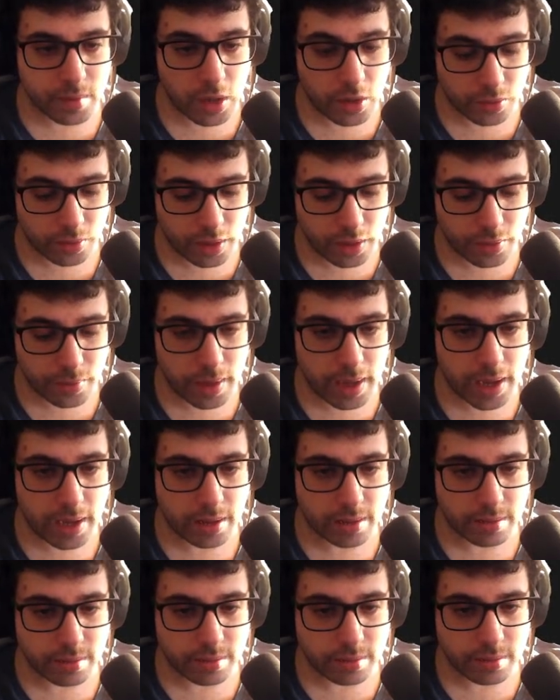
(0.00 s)
oh no,
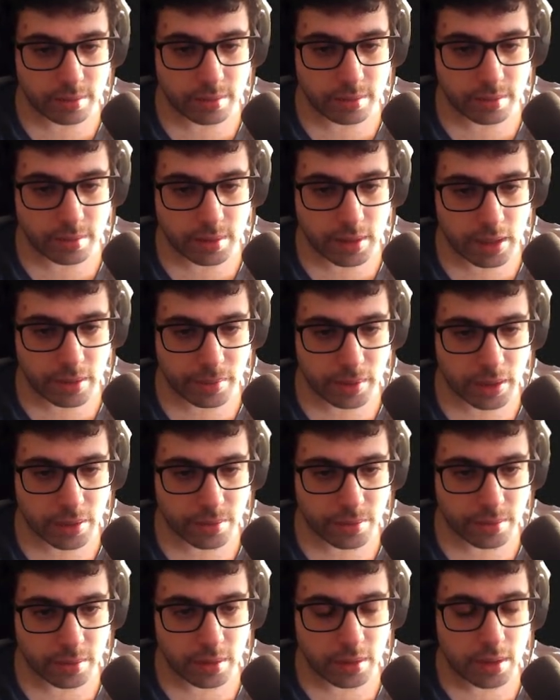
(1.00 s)
wait. There we
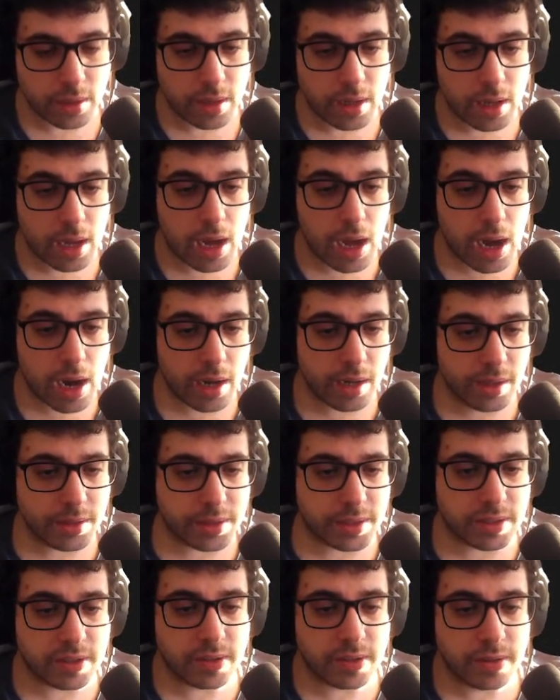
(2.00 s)
go.
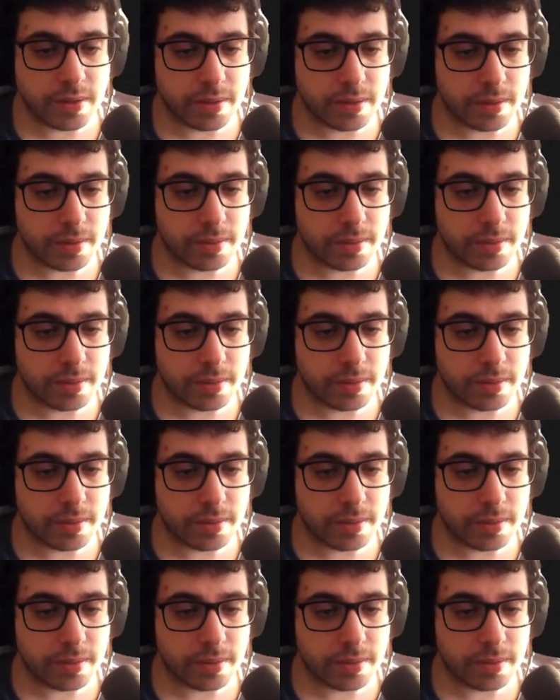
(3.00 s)
Art.